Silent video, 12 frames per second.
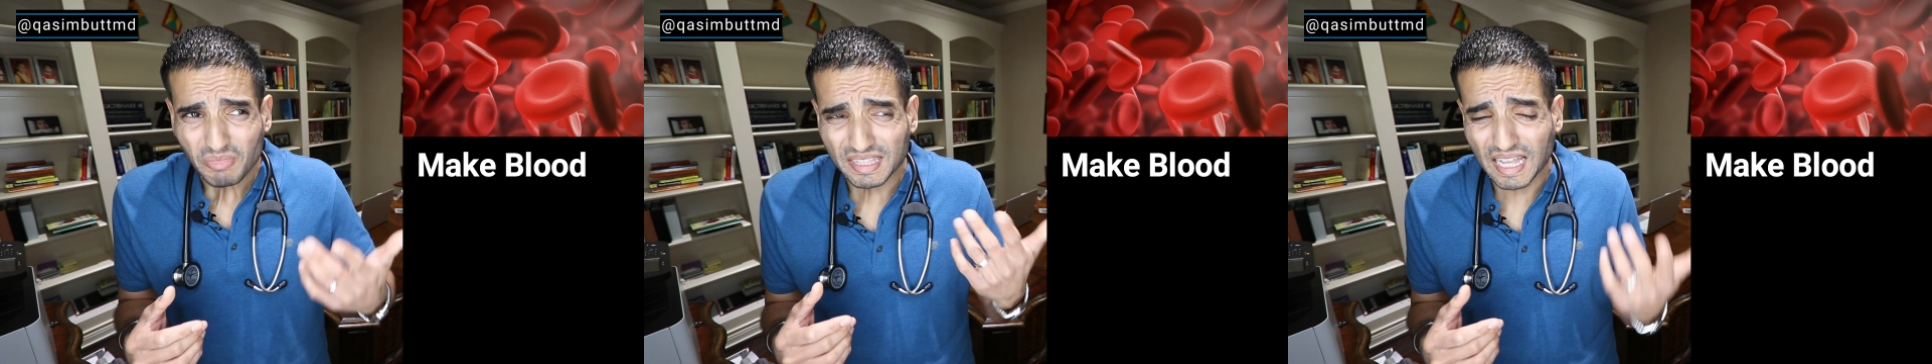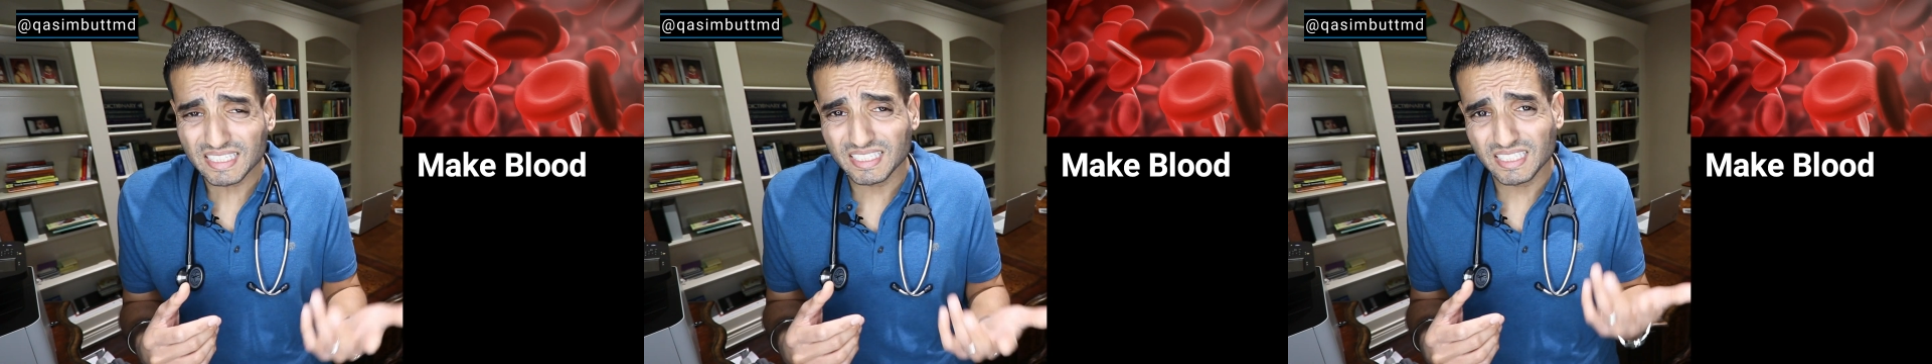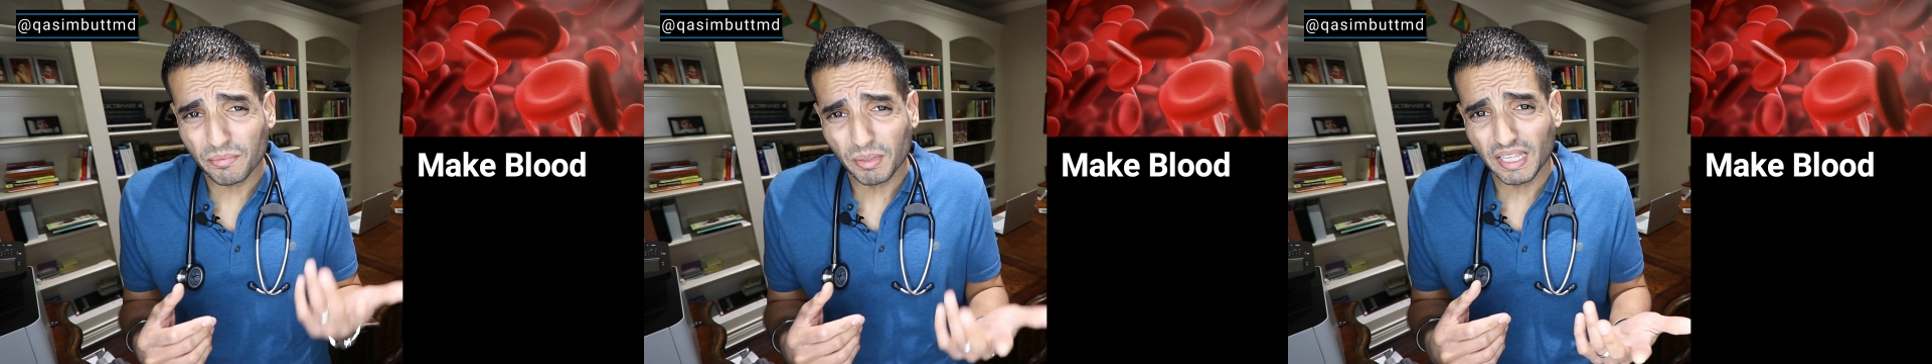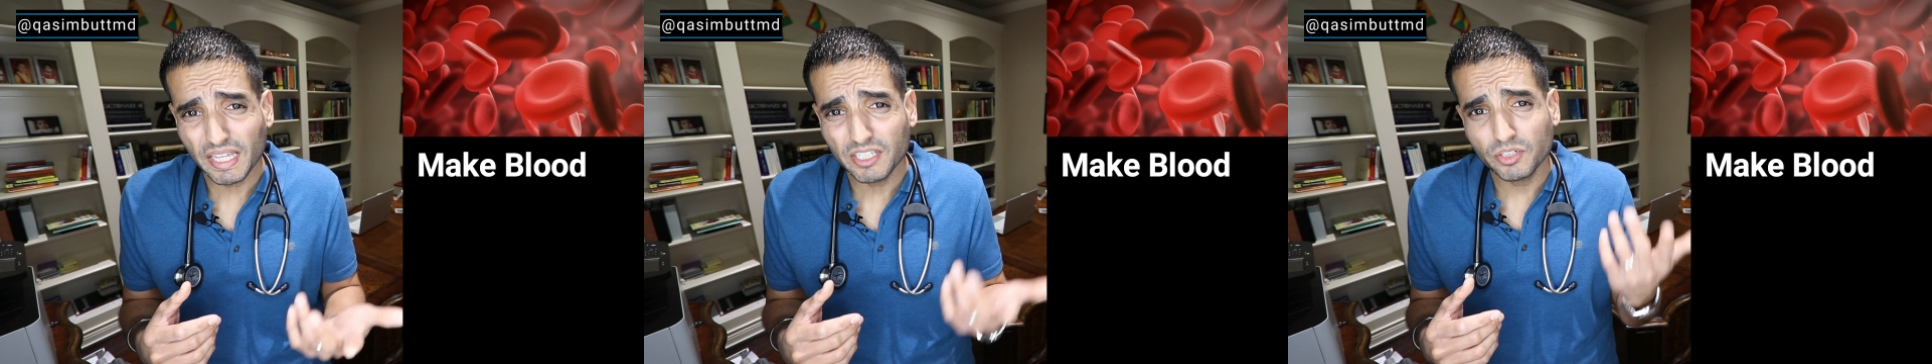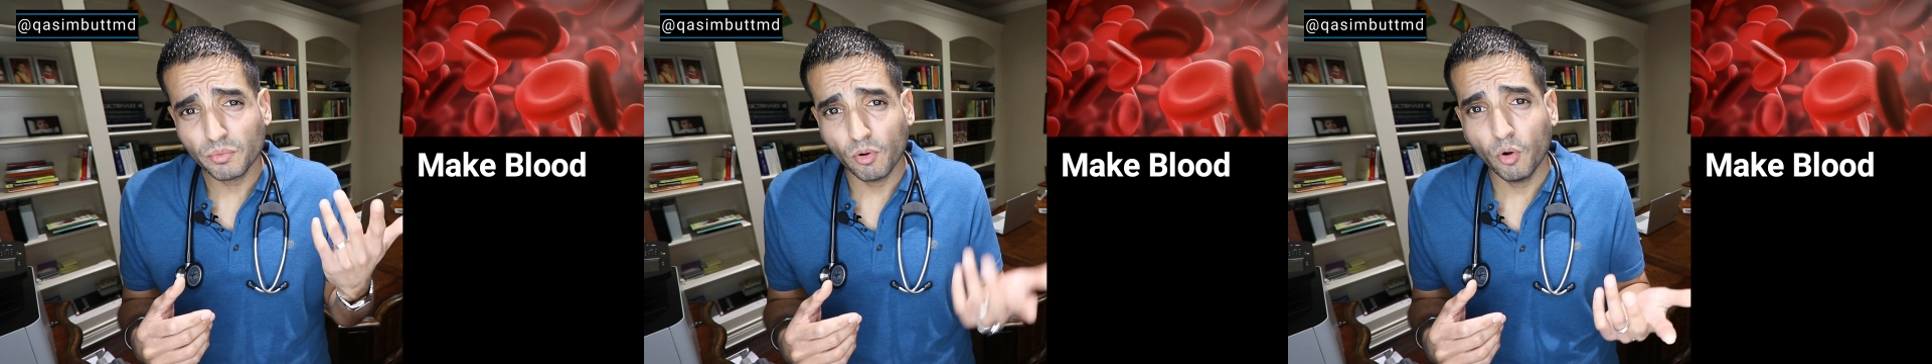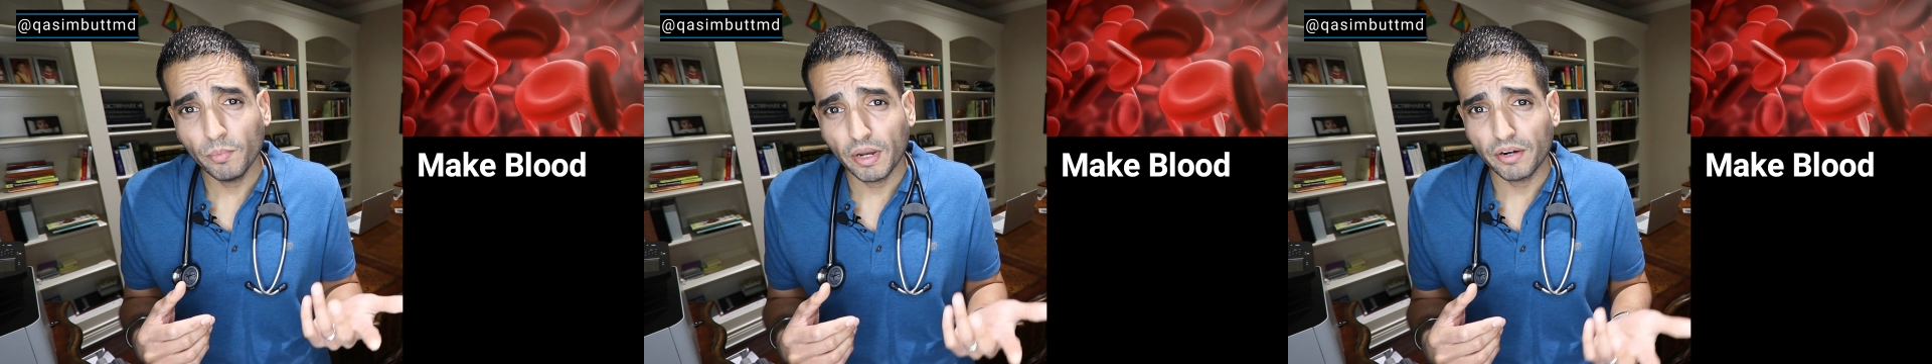that stimulates your
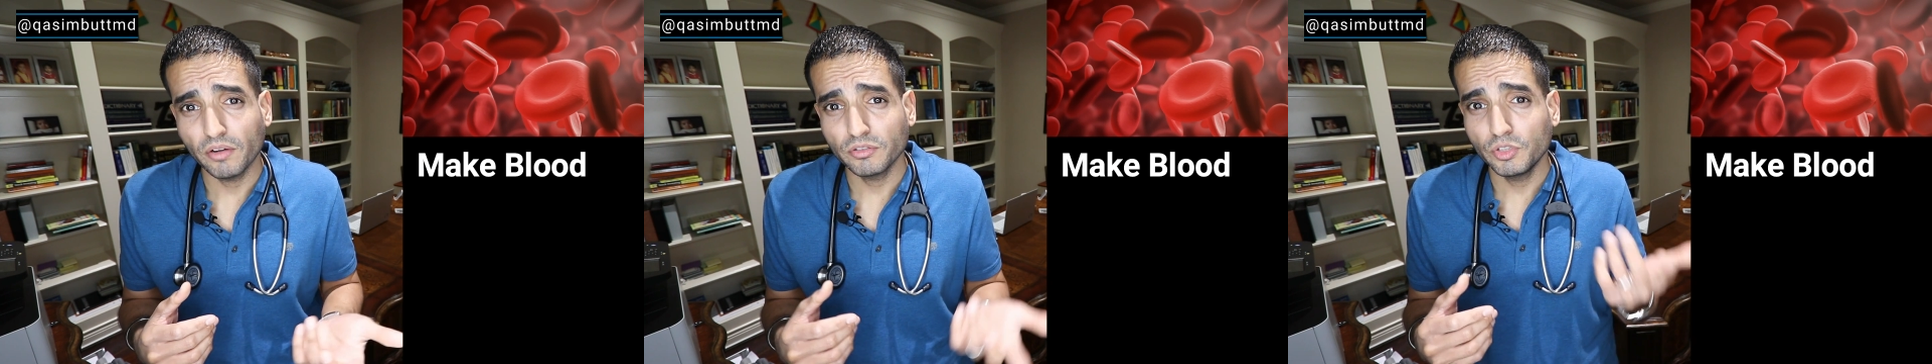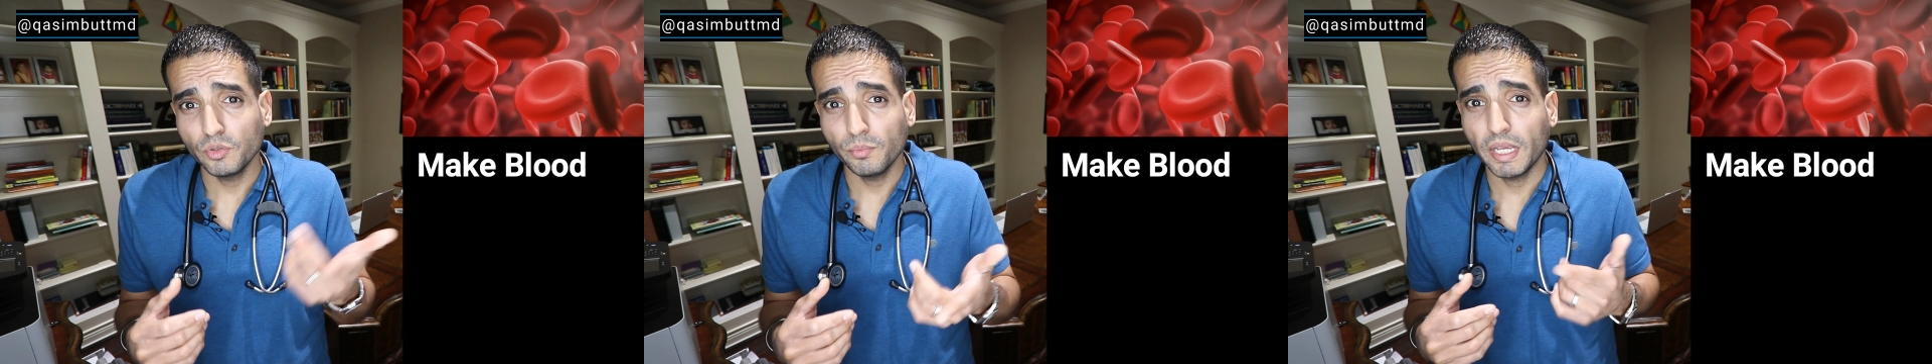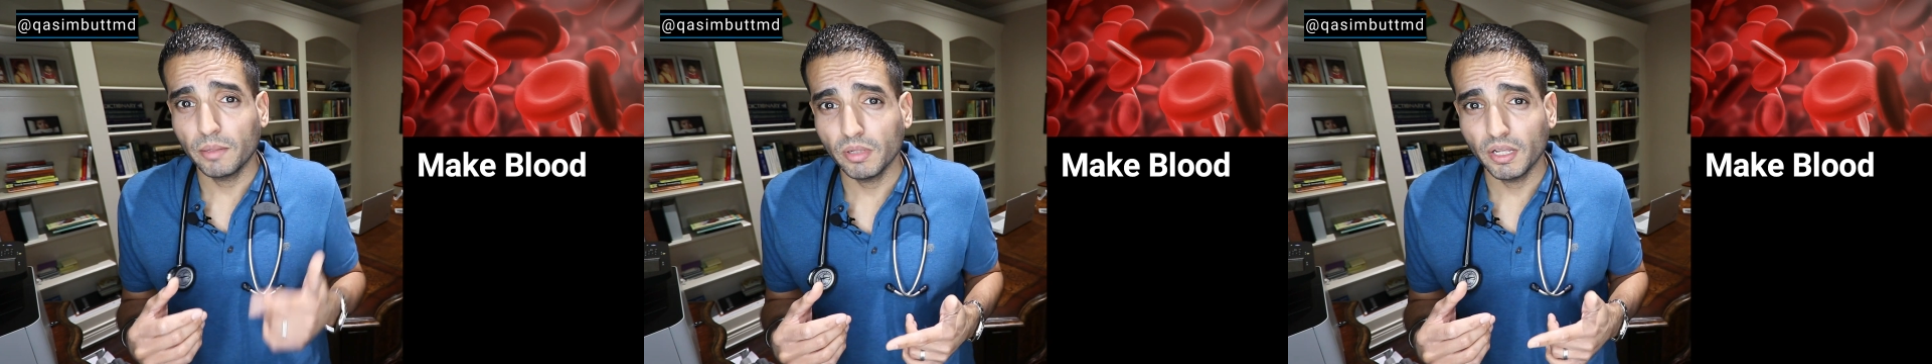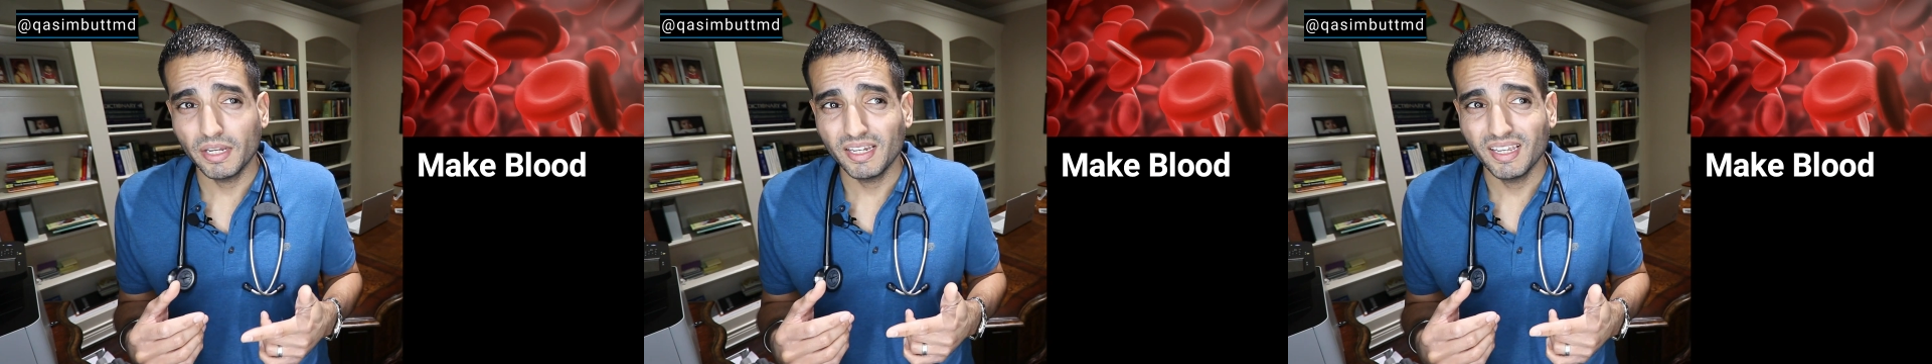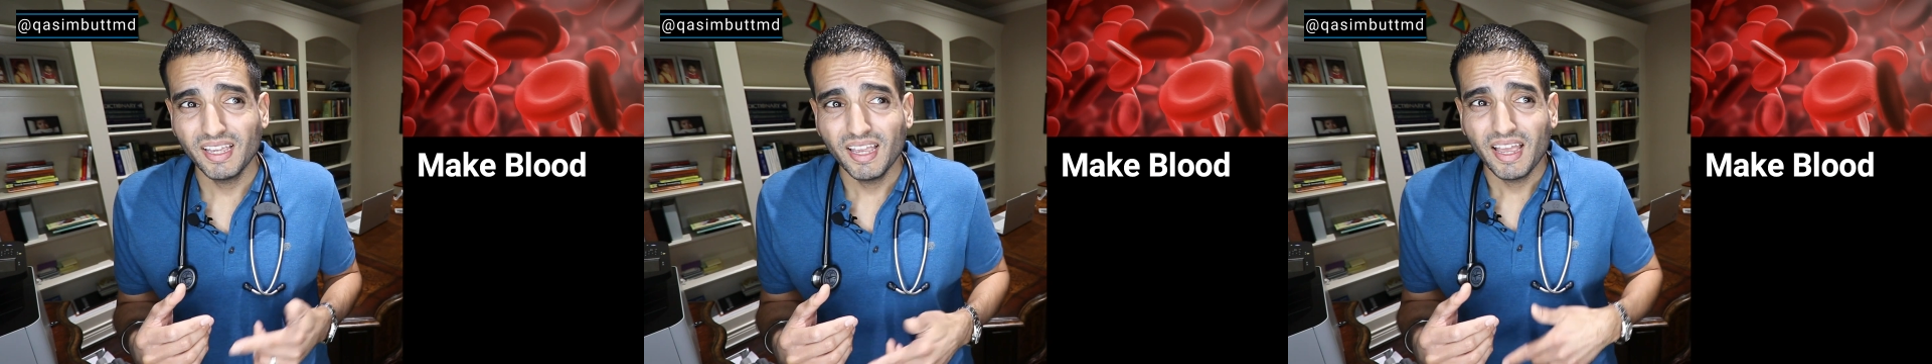bone marrow to make blood.